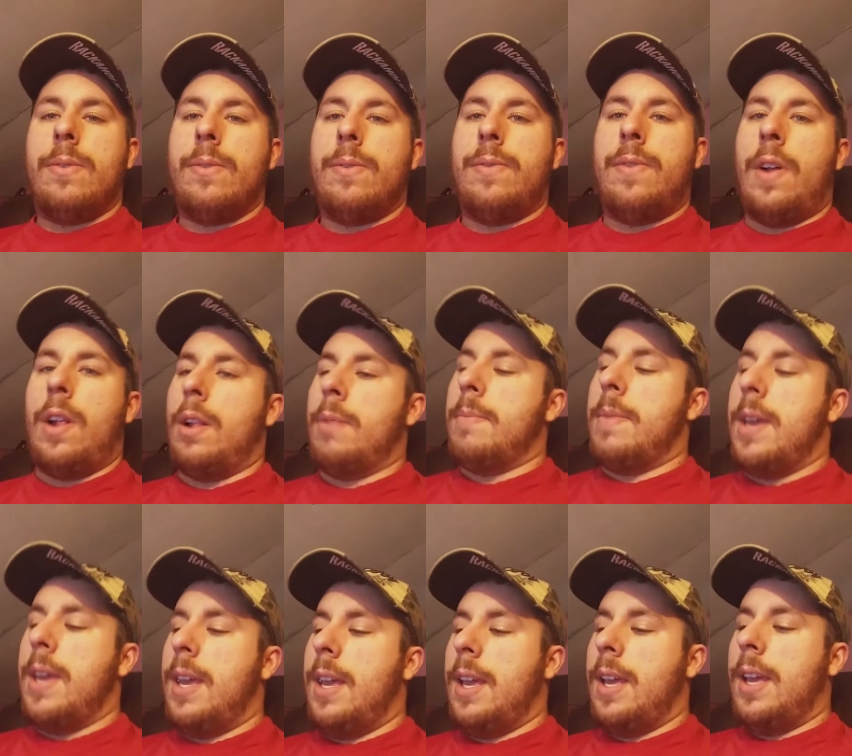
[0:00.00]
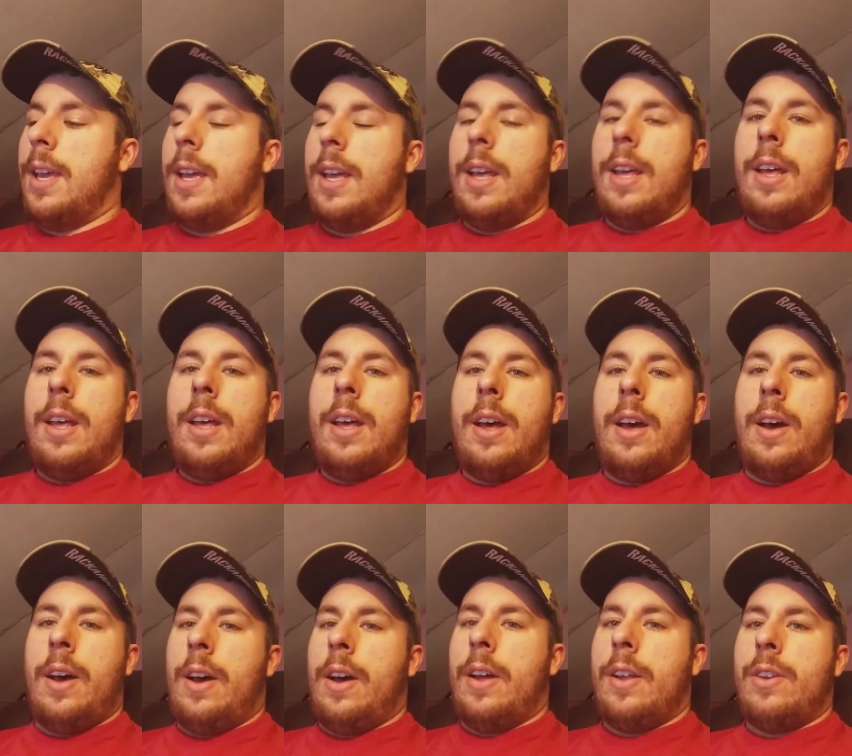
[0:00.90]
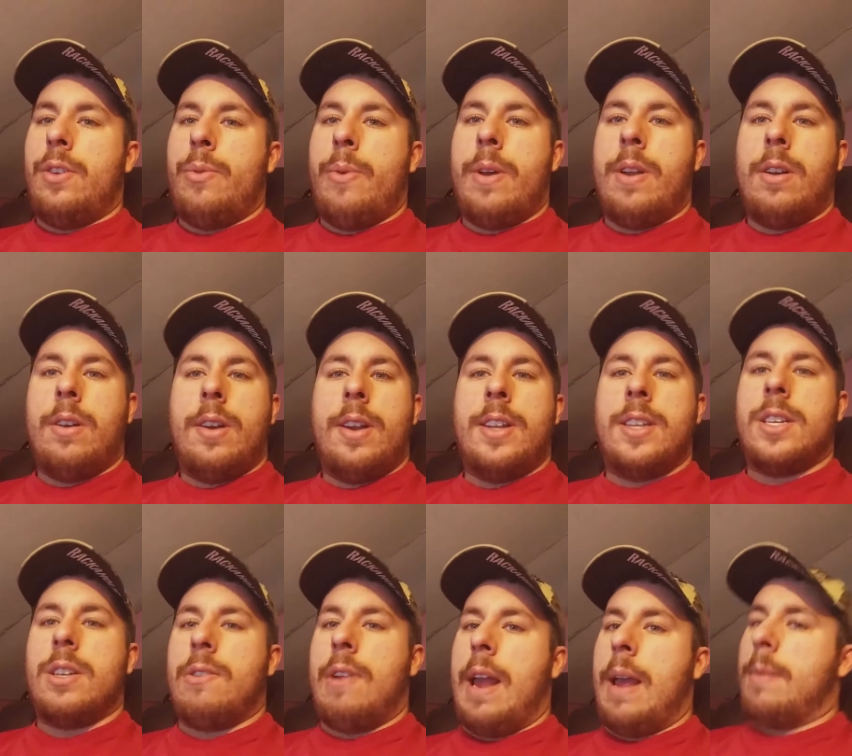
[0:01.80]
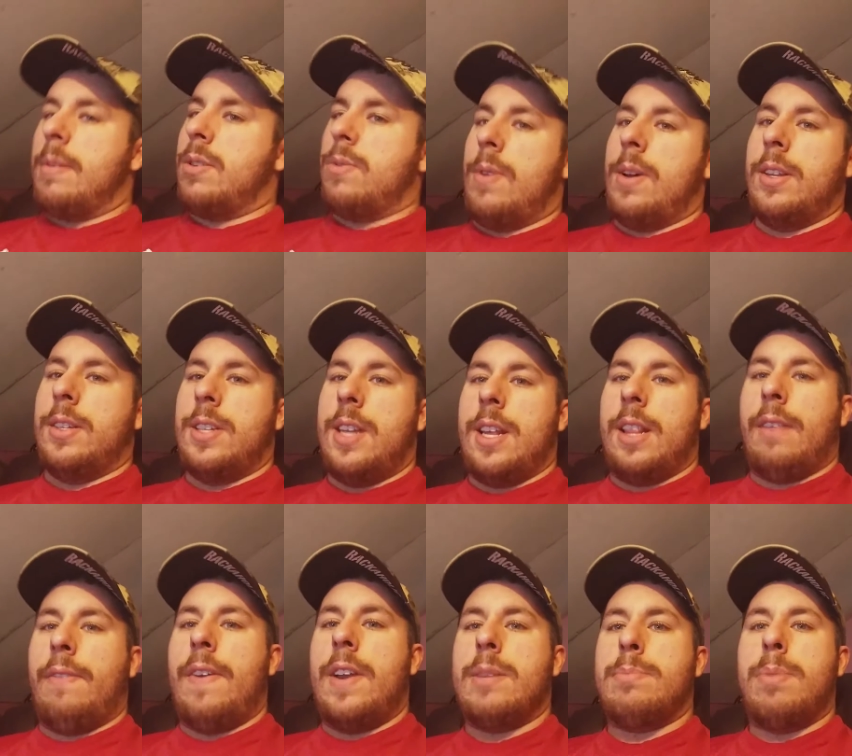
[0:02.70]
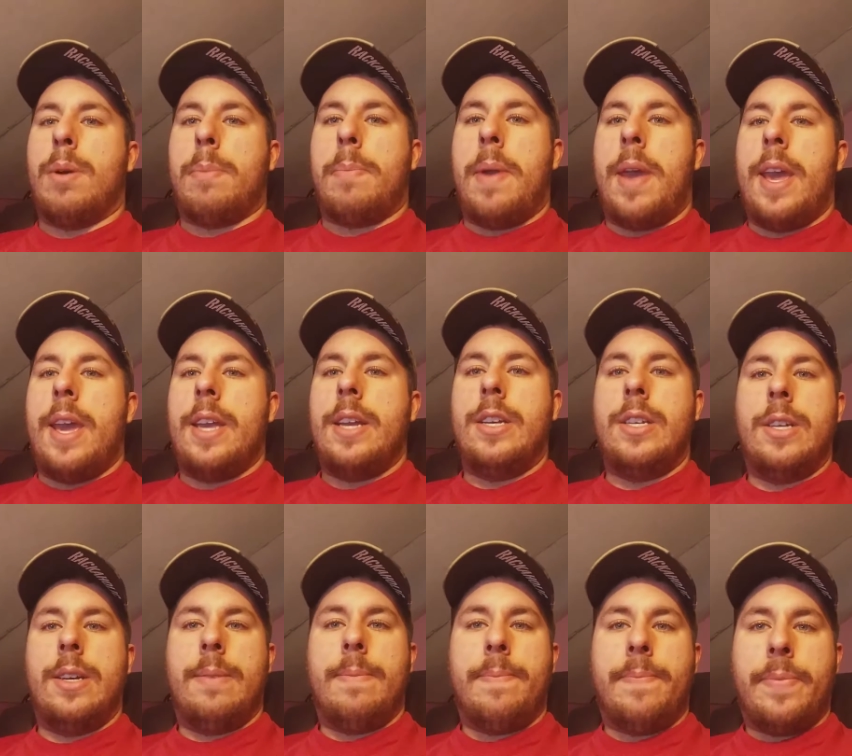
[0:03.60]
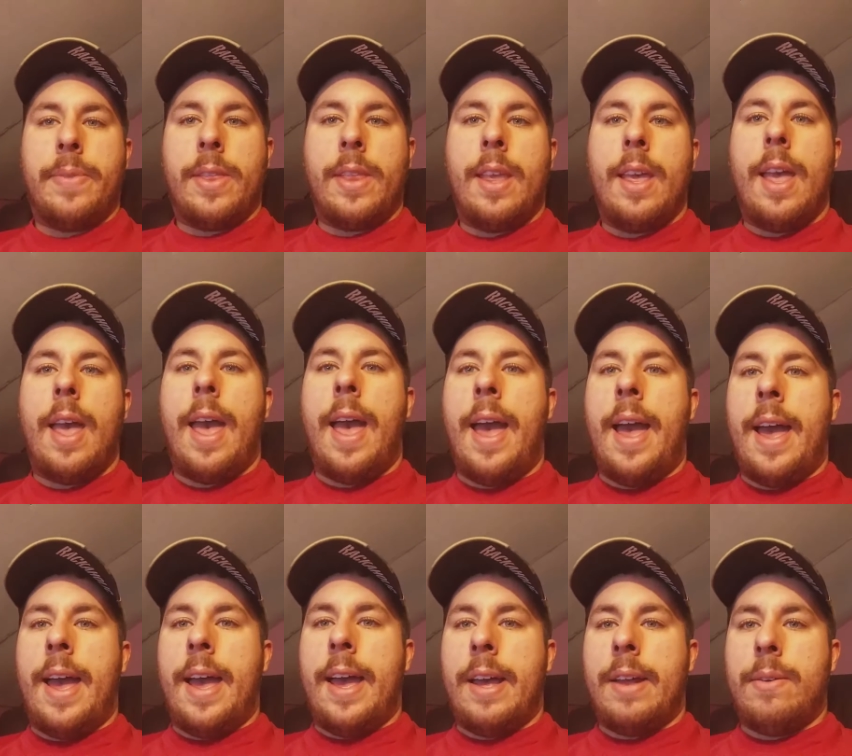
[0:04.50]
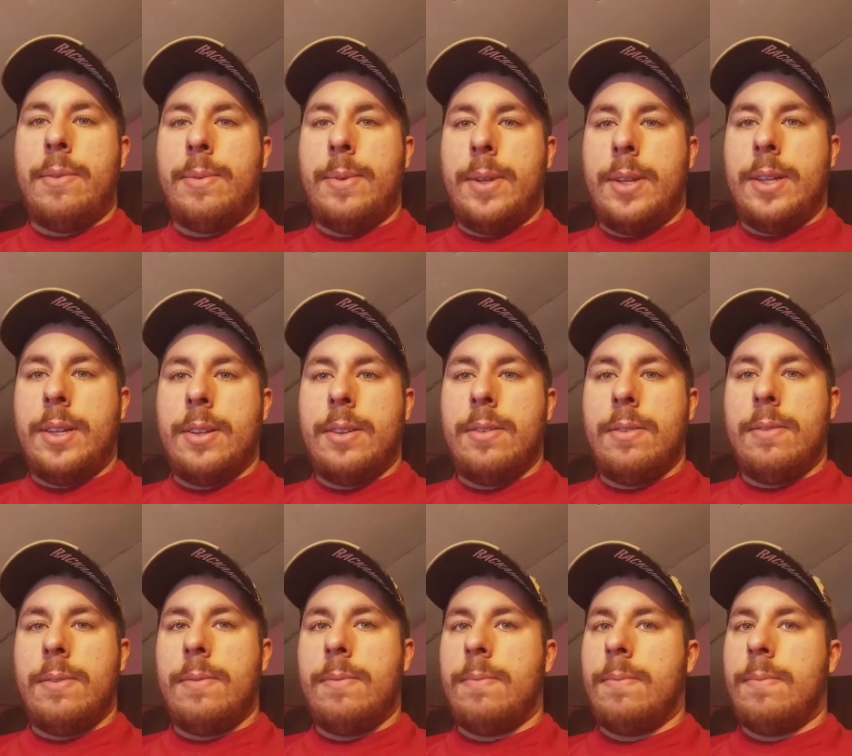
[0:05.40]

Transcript: Follow me on Twitter, Instagram, as well as like the Facebook page. And we'll